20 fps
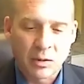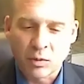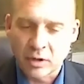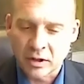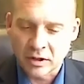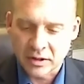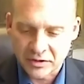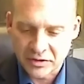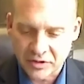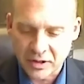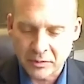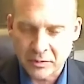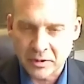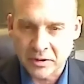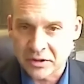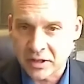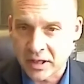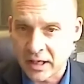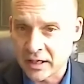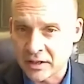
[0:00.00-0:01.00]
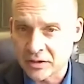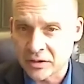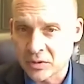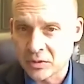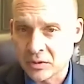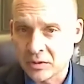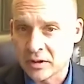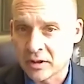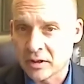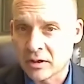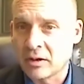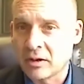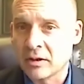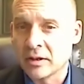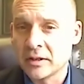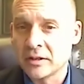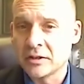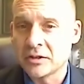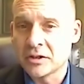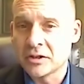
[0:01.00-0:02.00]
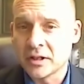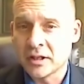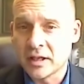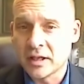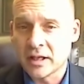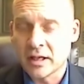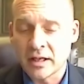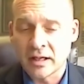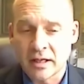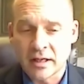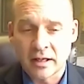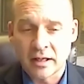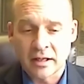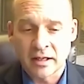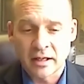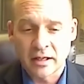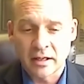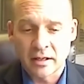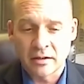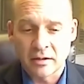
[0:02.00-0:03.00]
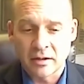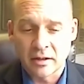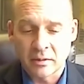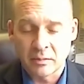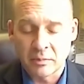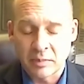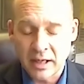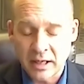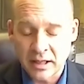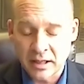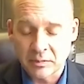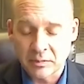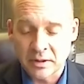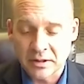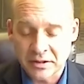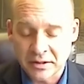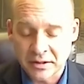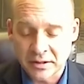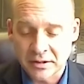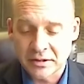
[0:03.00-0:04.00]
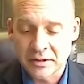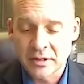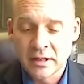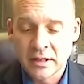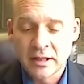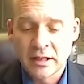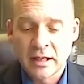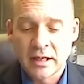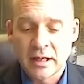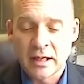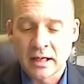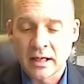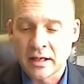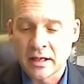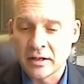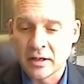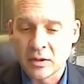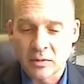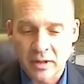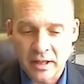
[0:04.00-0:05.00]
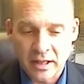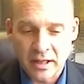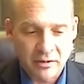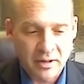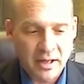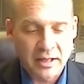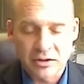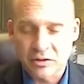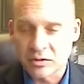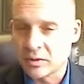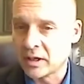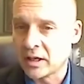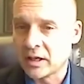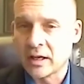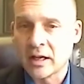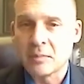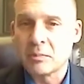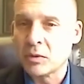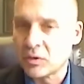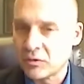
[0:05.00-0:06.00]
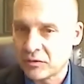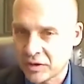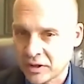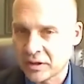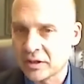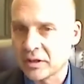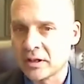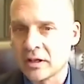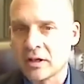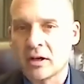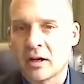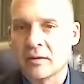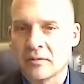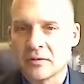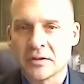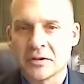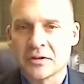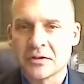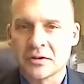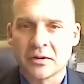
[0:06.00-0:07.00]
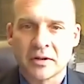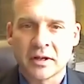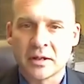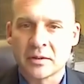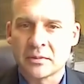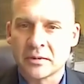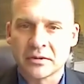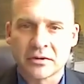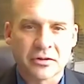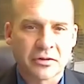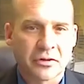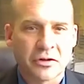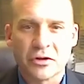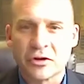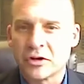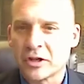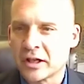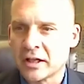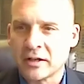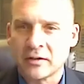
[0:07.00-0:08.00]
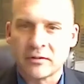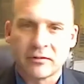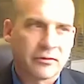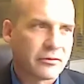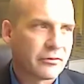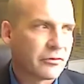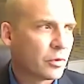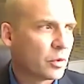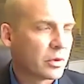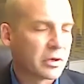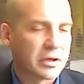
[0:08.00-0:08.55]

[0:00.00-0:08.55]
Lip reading: worked summers at high school and college in the painting business. And then when I graduated, I moved into the office. So that was 34